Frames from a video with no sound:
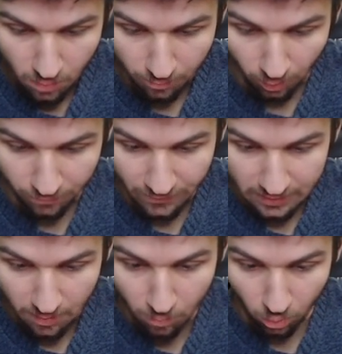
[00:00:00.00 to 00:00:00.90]

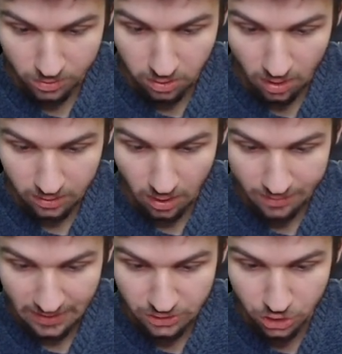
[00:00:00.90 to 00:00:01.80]
Perfect. Mortar's locked on.
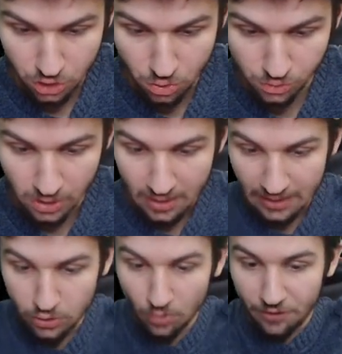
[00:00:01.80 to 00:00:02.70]
That's huge.
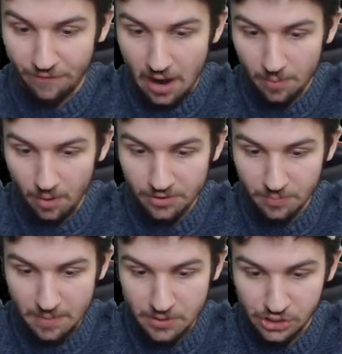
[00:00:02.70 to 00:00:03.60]
Let's go with the fireball. This
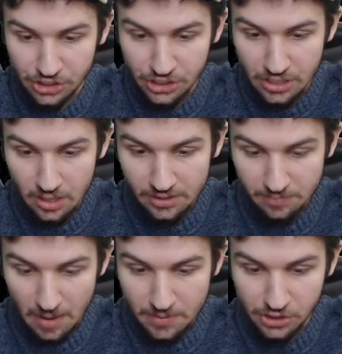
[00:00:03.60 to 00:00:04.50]
might be
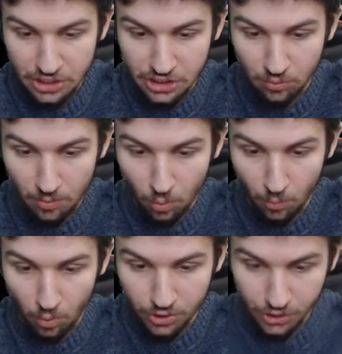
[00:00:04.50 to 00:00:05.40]
GG. One more
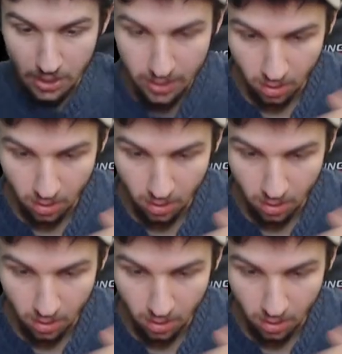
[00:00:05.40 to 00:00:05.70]
Mortar shot.